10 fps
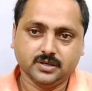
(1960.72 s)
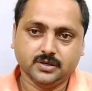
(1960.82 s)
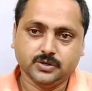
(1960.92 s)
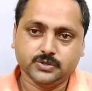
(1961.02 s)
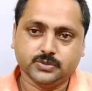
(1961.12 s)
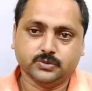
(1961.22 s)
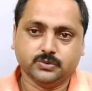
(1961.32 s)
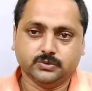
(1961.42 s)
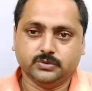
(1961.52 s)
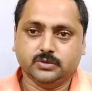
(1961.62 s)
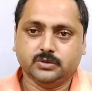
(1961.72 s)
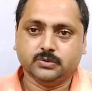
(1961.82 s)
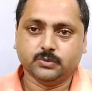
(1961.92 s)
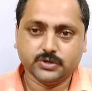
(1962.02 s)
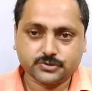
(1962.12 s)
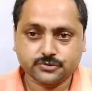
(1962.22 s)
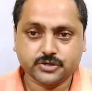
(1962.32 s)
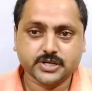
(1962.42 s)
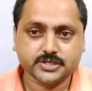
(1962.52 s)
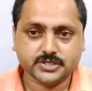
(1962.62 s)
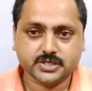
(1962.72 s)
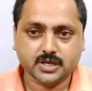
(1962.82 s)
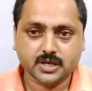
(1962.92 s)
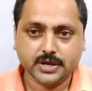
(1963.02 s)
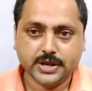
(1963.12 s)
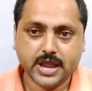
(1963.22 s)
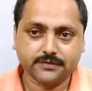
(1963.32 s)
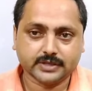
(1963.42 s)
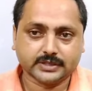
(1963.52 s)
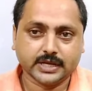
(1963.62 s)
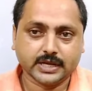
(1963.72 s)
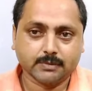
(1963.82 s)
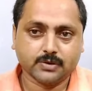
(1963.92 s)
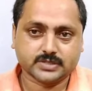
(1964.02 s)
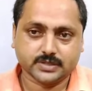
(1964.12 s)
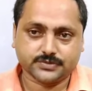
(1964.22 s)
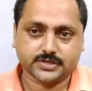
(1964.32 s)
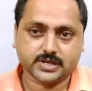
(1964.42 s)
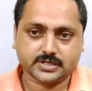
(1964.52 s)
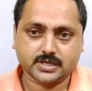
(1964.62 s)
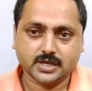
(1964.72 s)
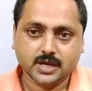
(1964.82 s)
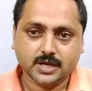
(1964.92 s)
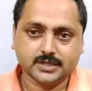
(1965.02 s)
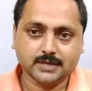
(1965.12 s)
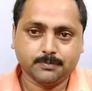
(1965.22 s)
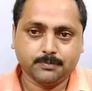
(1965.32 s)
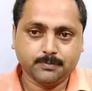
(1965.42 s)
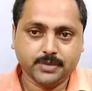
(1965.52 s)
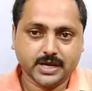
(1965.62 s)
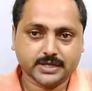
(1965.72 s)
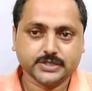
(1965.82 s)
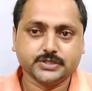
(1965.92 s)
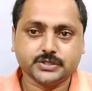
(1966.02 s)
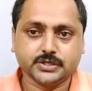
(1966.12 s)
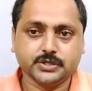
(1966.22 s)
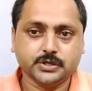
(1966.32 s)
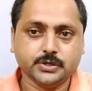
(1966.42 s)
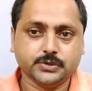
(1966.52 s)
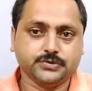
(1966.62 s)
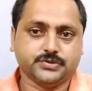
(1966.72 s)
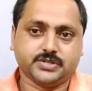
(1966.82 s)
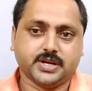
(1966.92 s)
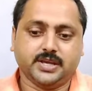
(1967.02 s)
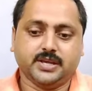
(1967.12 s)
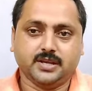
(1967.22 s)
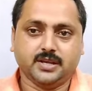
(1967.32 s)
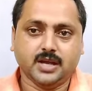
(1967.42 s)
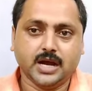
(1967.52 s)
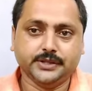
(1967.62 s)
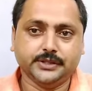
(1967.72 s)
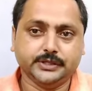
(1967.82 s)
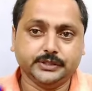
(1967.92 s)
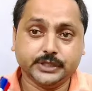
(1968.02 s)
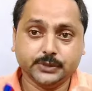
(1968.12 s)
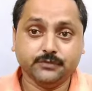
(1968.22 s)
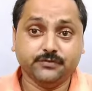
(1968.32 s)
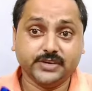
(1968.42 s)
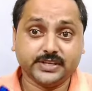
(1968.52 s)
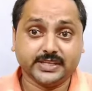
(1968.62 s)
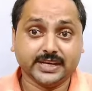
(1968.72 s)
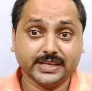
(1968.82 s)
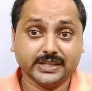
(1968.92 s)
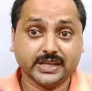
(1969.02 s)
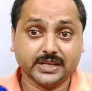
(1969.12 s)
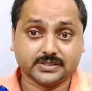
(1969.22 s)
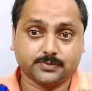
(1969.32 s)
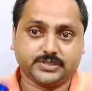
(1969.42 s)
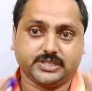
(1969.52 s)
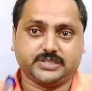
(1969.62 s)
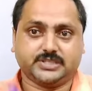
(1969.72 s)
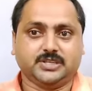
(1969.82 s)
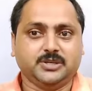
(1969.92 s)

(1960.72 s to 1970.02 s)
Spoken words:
So good students never think about subject, they pay attention to study and they do better in the subject.